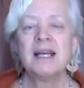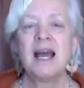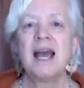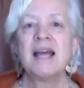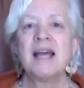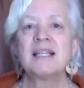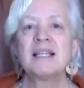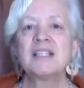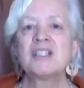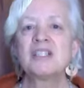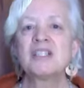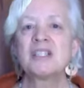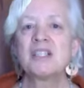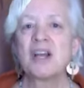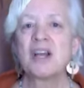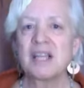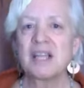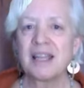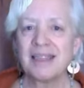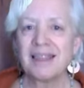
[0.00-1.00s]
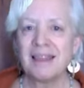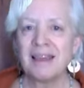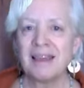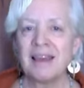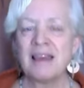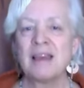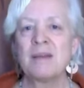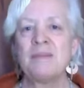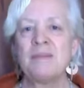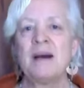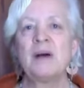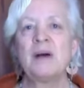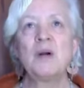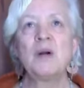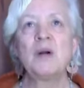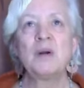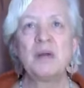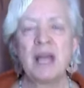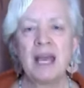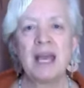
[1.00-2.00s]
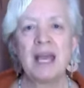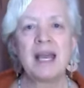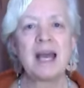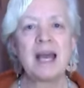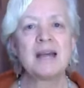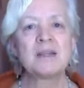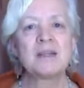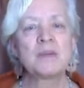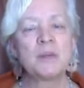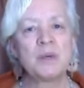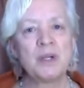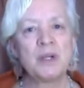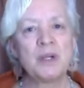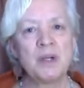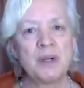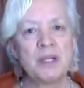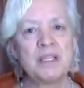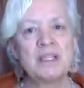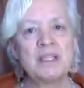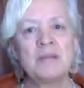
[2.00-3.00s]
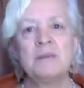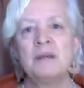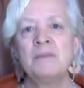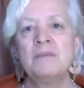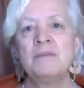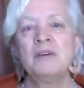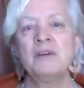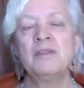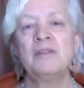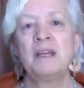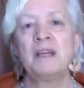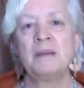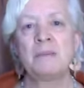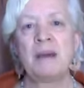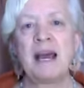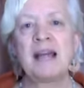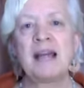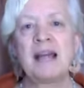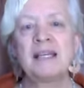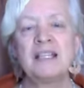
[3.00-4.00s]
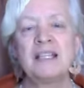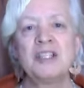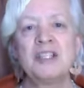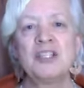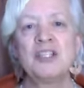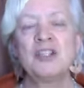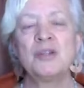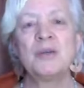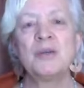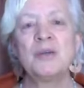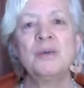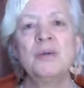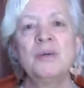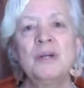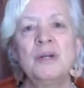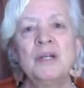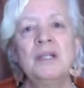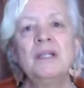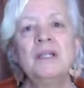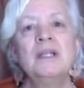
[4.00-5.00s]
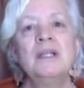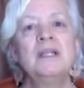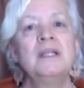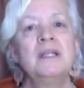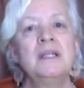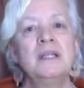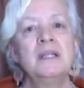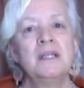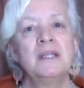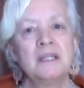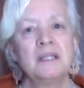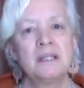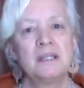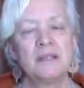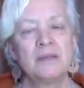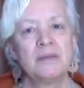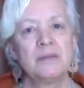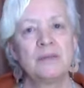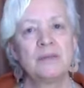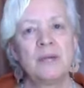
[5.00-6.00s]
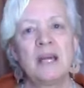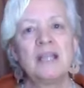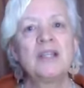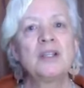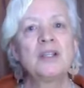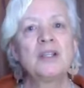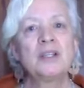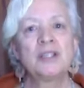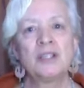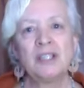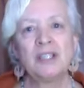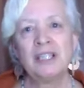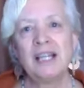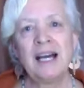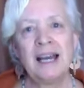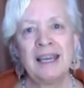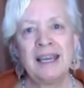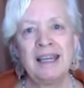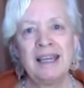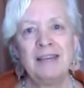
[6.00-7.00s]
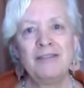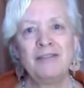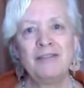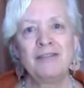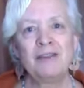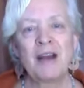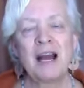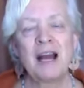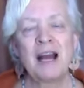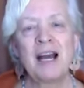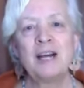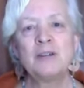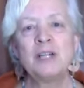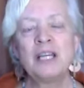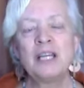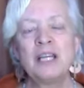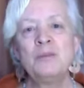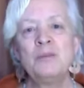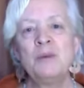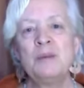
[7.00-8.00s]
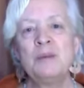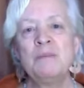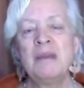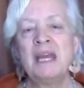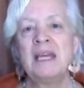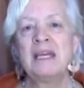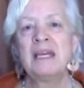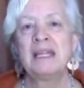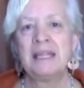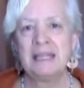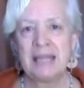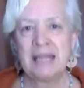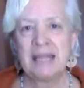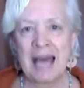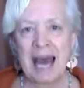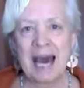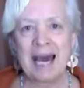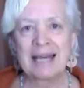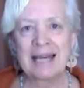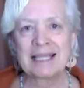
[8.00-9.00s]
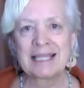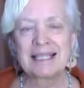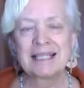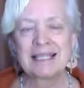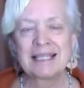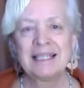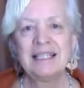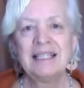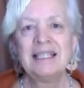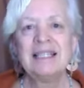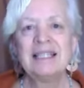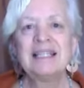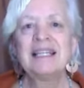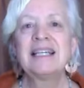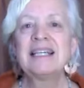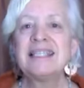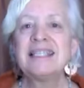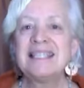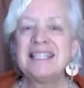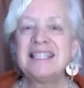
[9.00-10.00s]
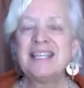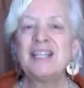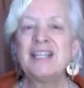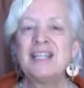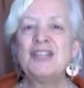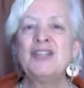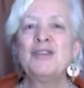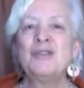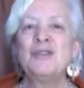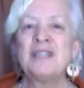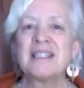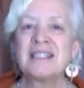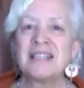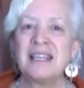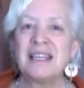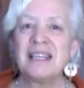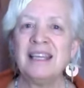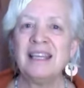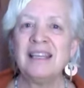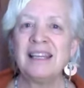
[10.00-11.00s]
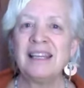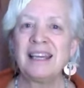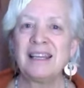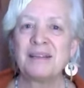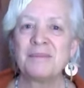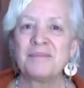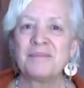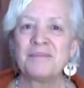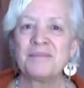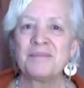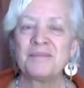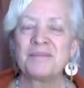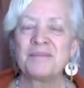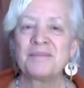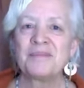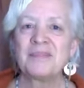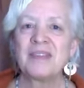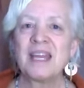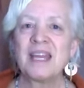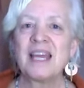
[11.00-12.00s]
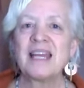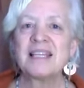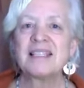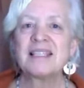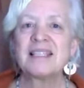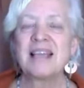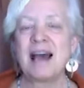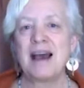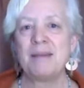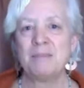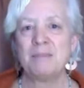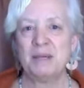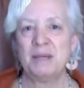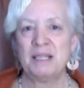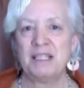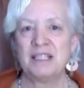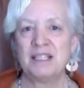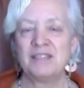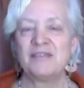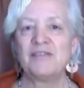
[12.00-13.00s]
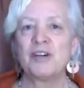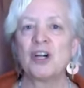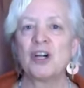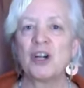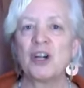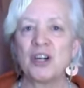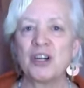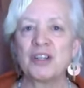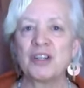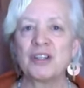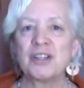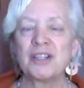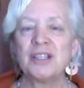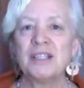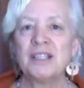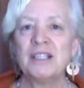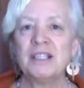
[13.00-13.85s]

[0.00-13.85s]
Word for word: and start thinking about okay, as we're going to be moving back into regular life, how can we make that continue this healing that has happened for Earth?